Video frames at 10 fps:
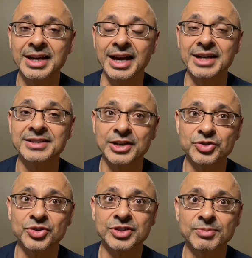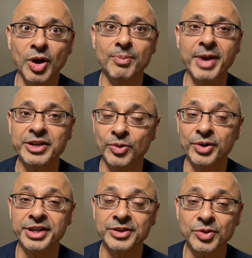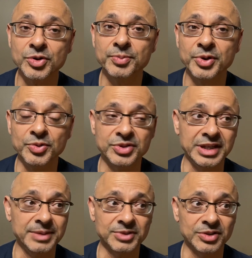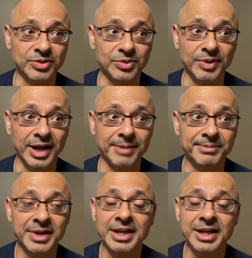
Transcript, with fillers: as such a small minority group who seems to um,